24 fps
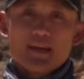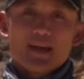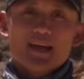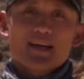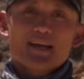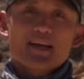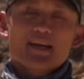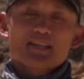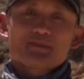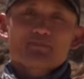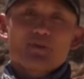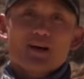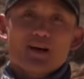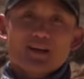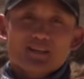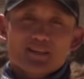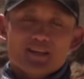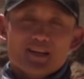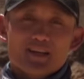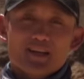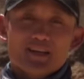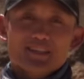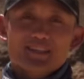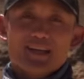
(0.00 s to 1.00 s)
Hey guys, Miles
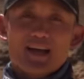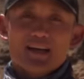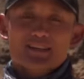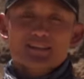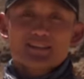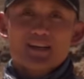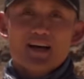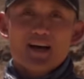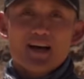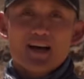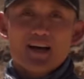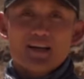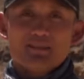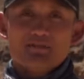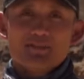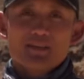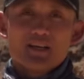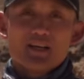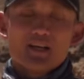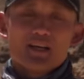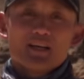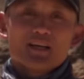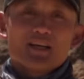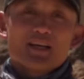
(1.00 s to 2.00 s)
here at Tactical Hive.
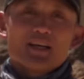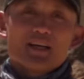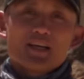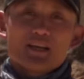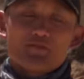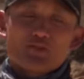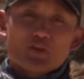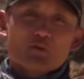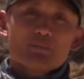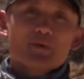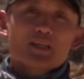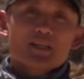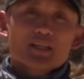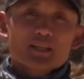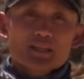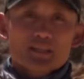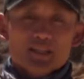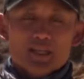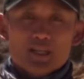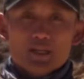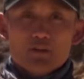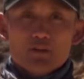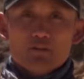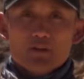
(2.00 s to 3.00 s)
If you've been
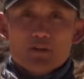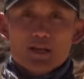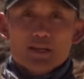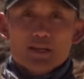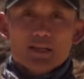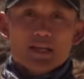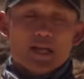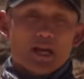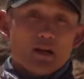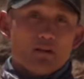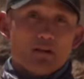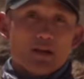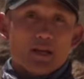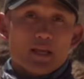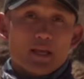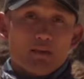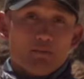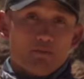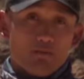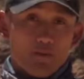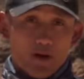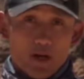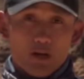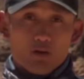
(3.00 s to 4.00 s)
considering carrying a
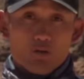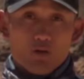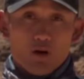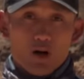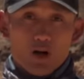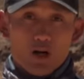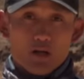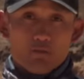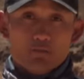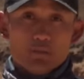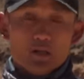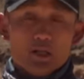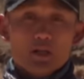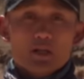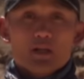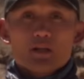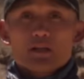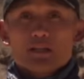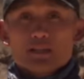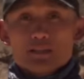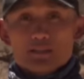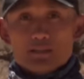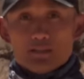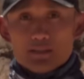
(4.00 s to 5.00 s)
firearm
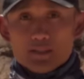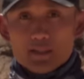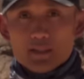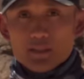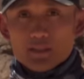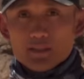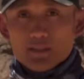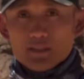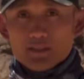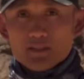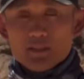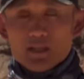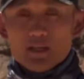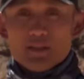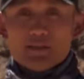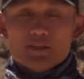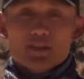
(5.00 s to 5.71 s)
concealed,